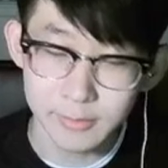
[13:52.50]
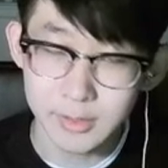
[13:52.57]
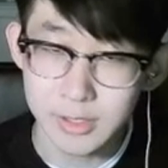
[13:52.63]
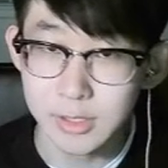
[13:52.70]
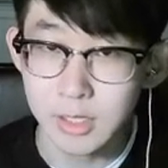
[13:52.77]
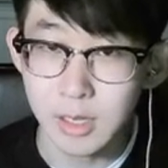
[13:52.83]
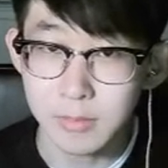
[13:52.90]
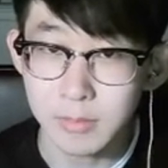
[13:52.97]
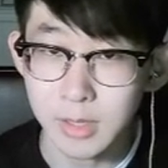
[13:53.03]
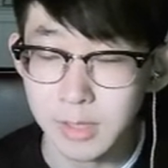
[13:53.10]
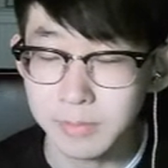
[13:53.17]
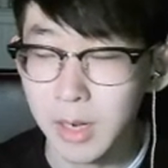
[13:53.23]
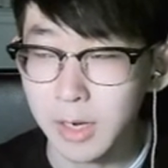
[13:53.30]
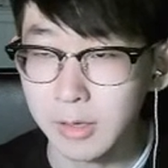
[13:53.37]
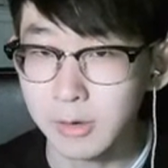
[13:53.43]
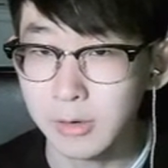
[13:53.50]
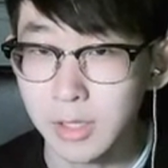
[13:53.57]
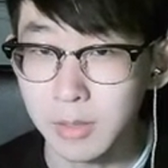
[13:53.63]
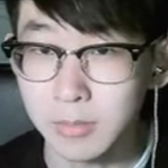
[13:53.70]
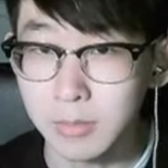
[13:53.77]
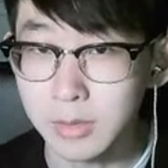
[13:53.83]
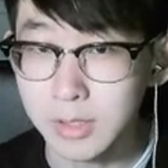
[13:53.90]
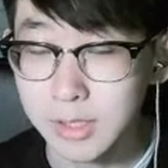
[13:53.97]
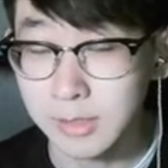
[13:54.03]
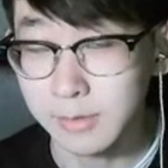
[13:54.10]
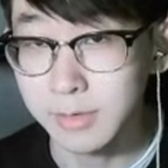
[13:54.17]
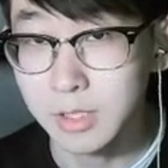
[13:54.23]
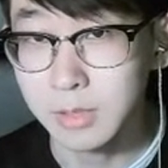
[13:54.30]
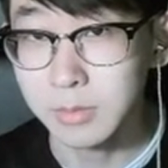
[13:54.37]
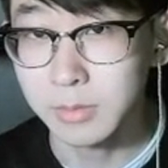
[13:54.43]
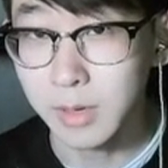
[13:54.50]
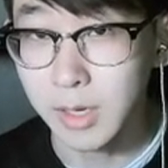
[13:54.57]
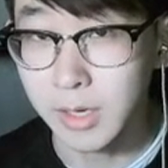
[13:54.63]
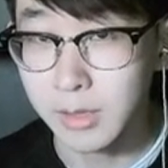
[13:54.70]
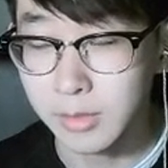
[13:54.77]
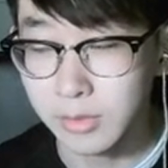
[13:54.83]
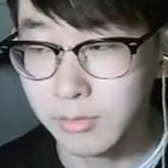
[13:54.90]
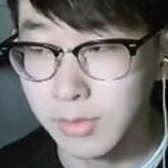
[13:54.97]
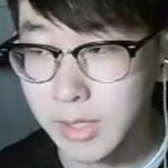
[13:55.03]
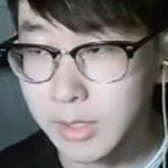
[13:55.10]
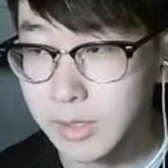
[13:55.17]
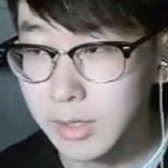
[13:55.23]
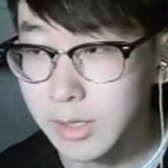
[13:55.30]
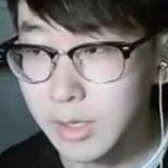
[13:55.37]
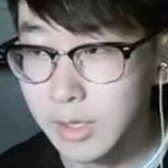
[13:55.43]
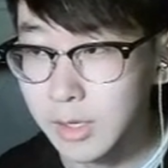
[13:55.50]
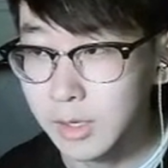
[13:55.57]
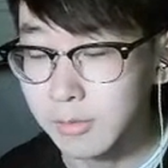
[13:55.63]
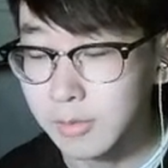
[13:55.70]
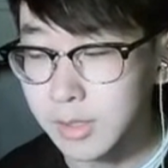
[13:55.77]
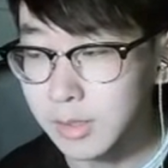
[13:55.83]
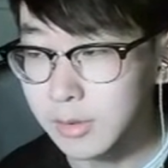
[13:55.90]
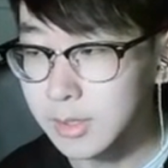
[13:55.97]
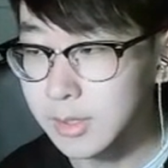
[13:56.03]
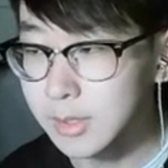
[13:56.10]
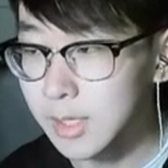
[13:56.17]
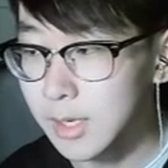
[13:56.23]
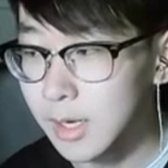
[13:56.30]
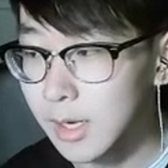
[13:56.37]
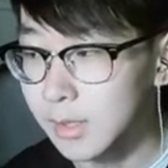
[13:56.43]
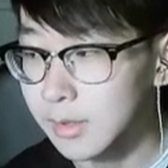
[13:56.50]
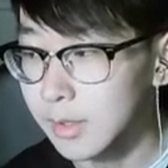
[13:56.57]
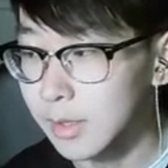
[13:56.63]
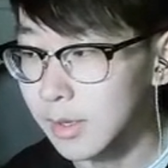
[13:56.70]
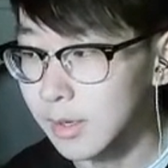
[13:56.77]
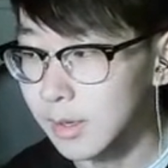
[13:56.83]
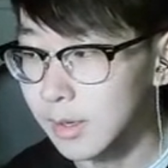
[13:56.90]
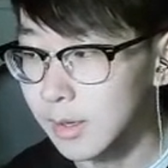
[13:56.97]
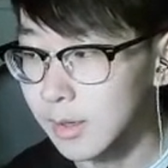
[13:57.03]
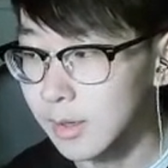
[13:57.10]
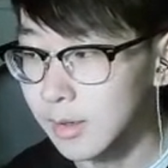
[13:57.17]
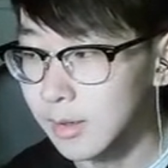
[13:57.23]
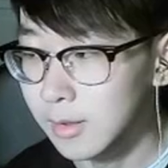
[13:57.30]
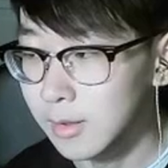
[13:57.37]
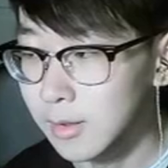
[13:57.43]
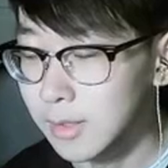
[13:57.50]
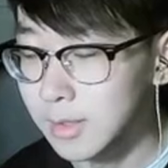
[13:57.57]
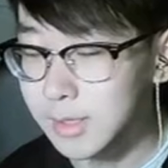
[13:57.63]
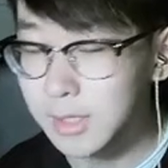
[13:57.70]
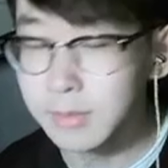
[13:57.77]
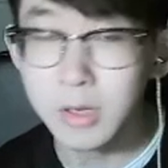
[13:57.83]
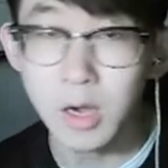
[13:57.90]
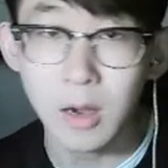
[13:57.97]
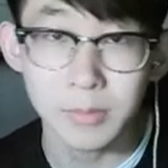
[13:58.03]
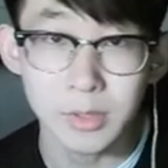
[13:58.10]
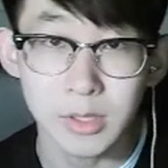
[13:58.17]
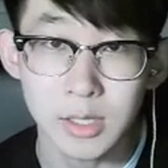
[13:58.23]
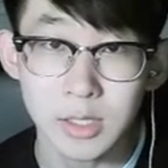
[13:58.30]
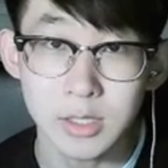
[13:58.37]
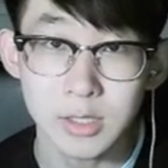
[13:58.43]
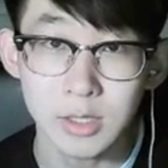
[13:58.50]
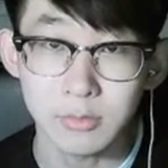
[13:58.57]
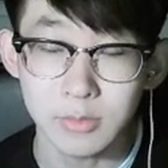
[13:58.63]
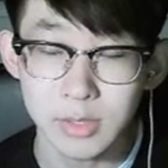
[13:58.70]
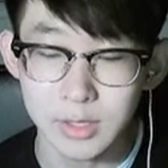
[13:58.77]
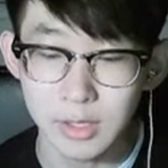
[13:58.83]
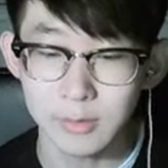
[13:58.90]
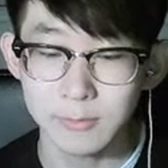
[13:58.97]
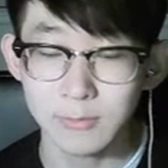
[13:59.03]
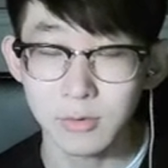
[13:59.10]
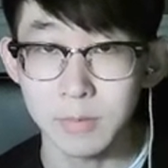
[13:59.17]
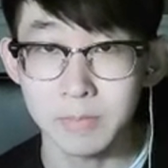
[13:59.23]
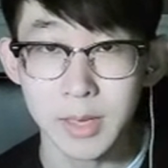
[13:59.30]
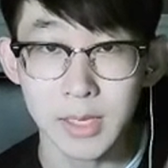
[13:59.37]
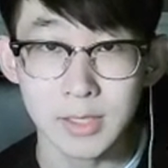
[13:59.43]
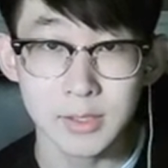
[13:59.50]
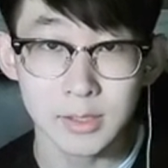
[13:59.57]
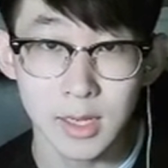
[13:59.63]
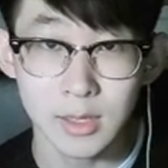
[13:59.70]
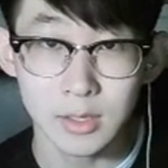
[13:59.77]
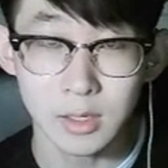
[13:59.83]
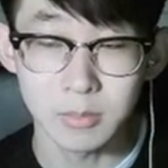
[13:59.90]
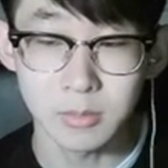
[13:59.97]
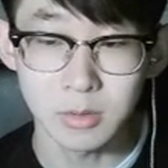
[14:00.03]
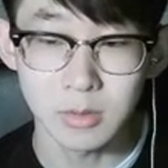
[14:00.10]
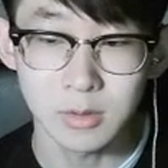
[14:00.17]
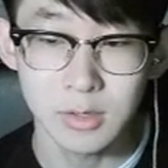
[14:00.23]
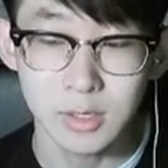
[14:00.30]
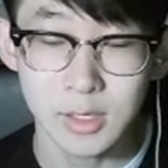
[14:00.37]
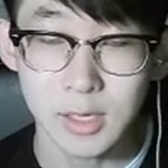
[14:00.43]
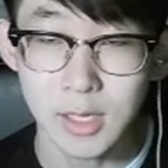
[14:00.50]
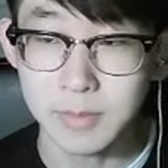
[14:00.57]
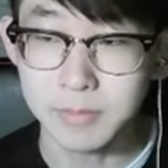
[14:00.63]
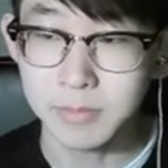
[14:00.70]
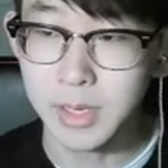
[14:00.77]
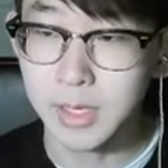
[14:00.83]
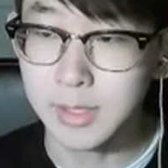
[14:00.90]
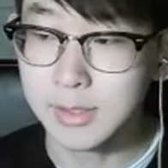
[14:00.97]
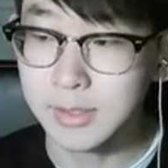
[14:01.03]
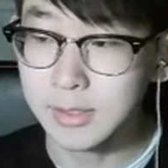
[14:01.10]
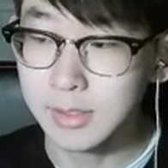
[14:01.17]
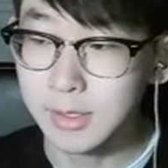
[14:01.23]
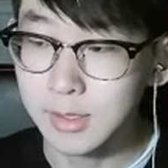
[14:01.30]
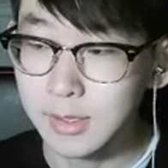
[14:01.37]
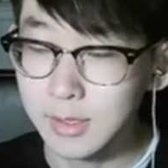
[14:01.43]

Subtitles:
sum, a binary number, is divisible by 3, we noticed that the same computation that we done for a base 10 number and base